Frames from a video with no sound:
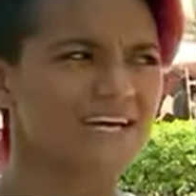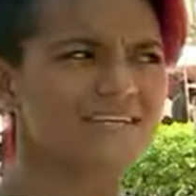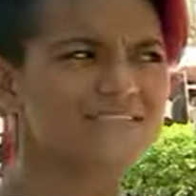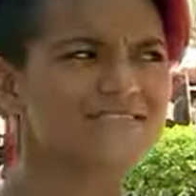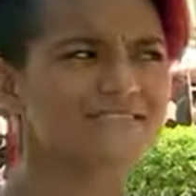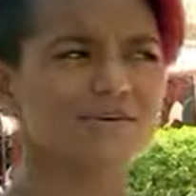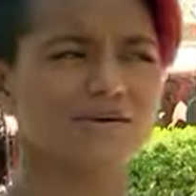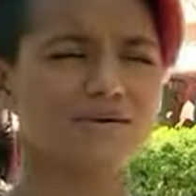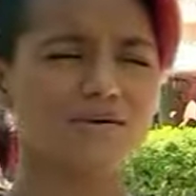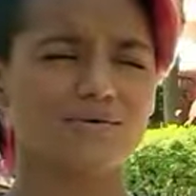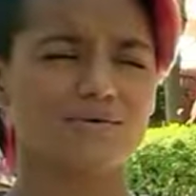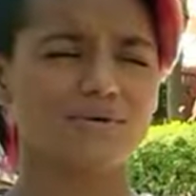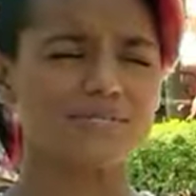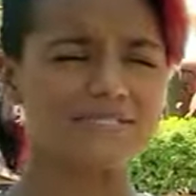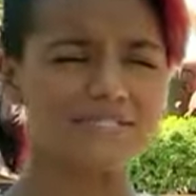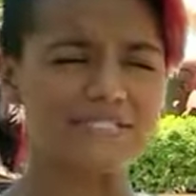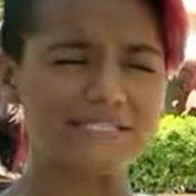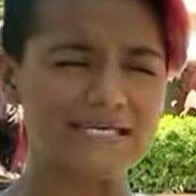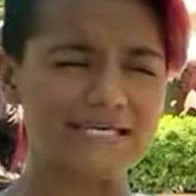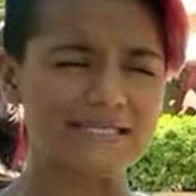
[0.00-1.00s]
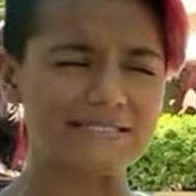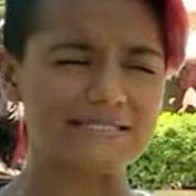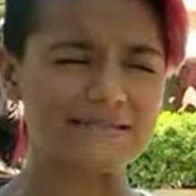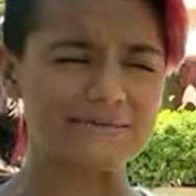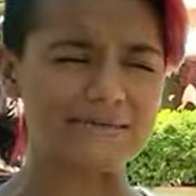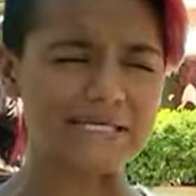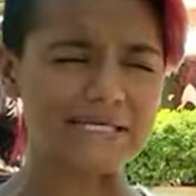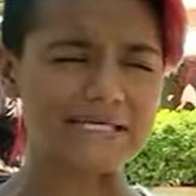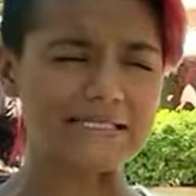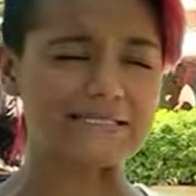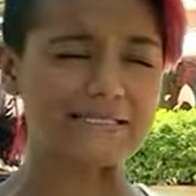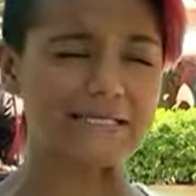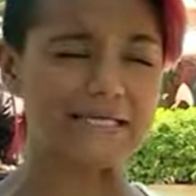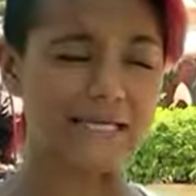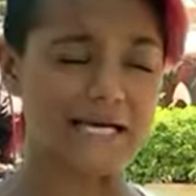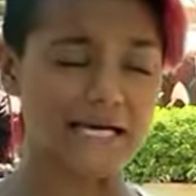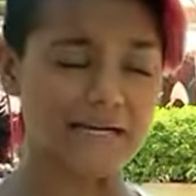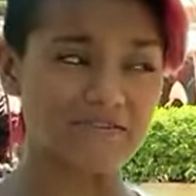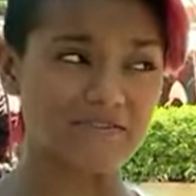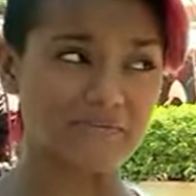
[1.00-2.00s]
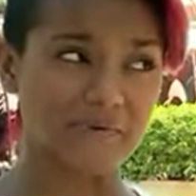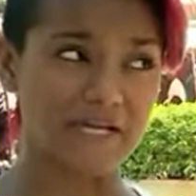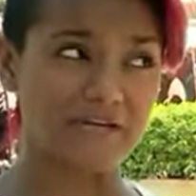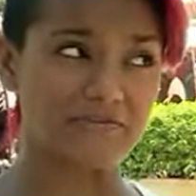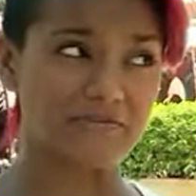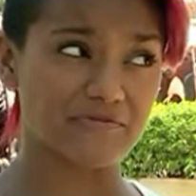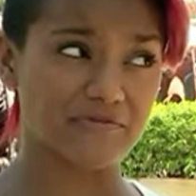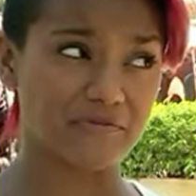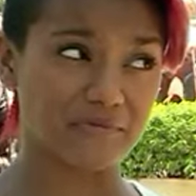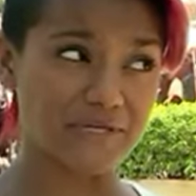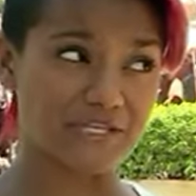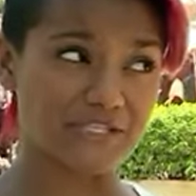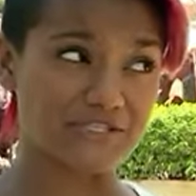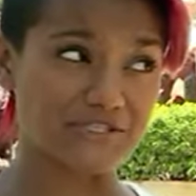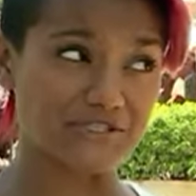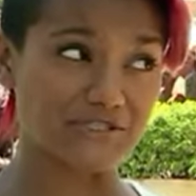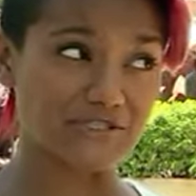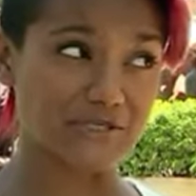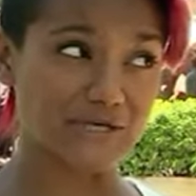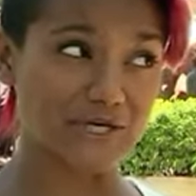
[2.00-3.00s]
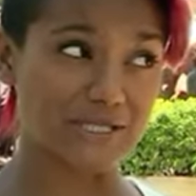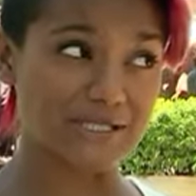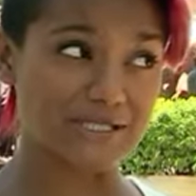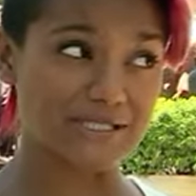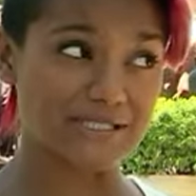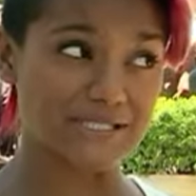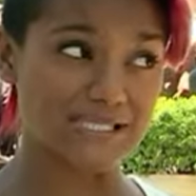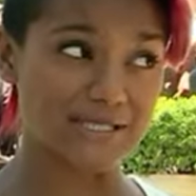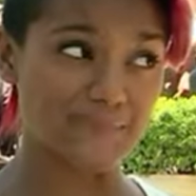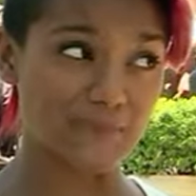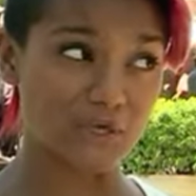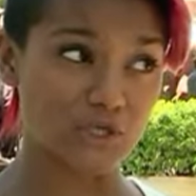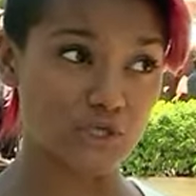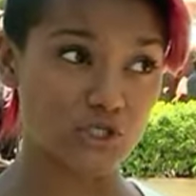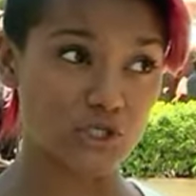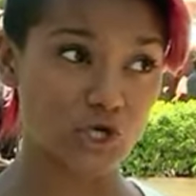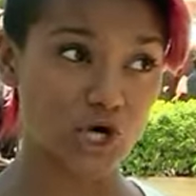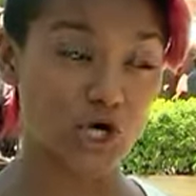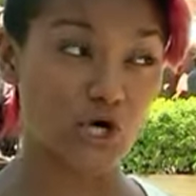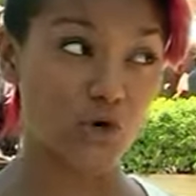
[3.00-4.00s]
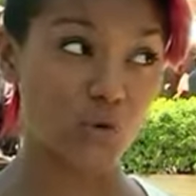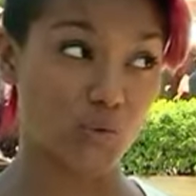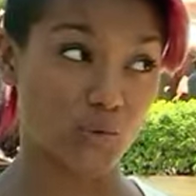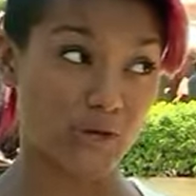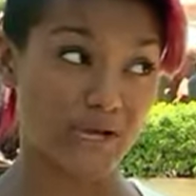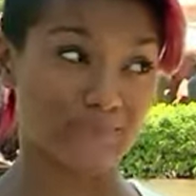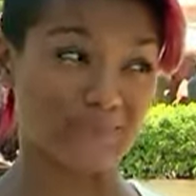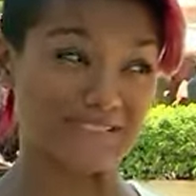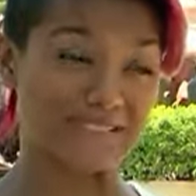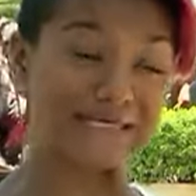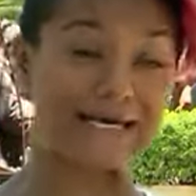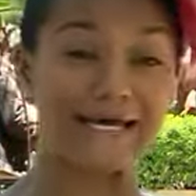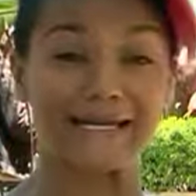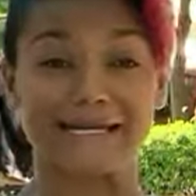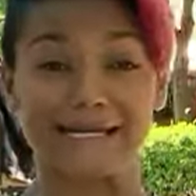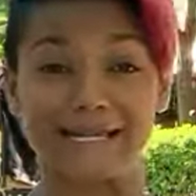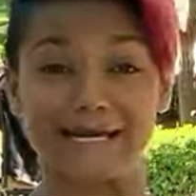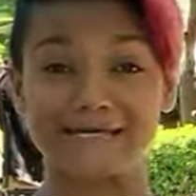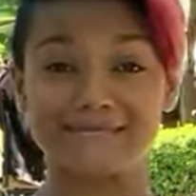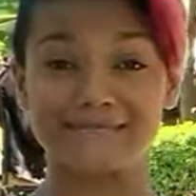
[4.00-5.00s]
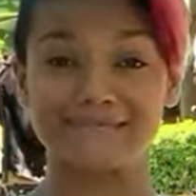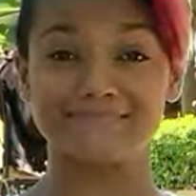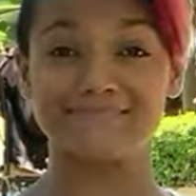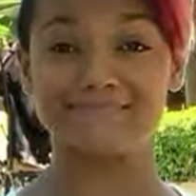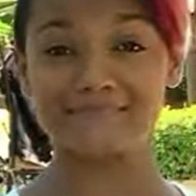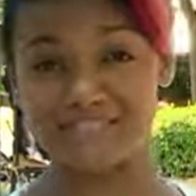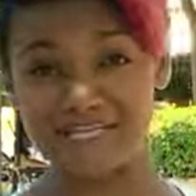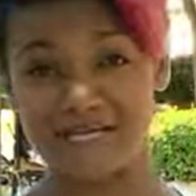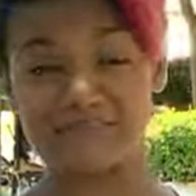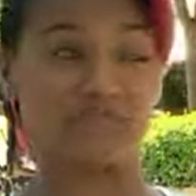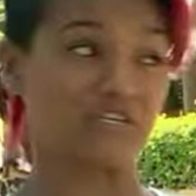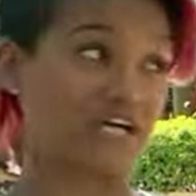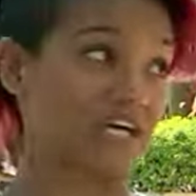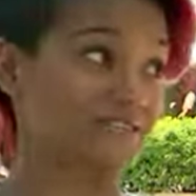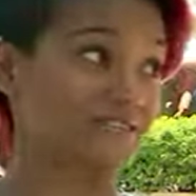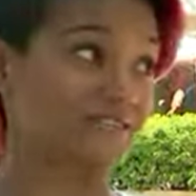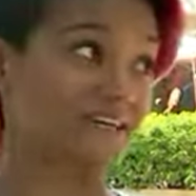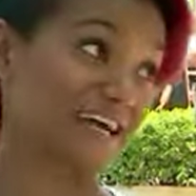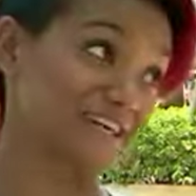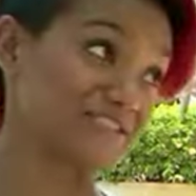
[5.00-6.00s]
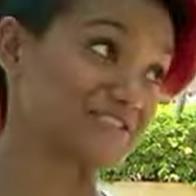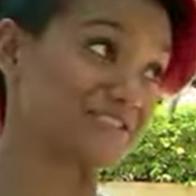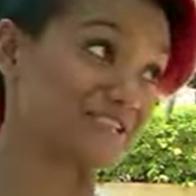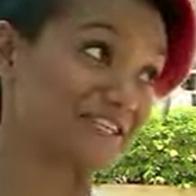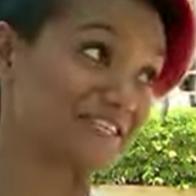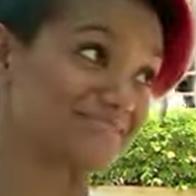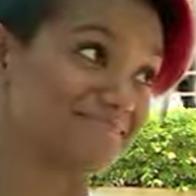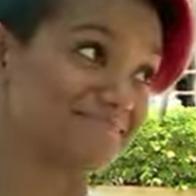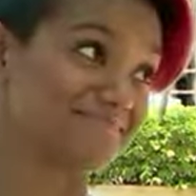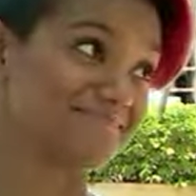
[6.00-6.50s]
So what you're saying to me is the lifespan of information on the deep dark web is kind of like Snapchat, actually.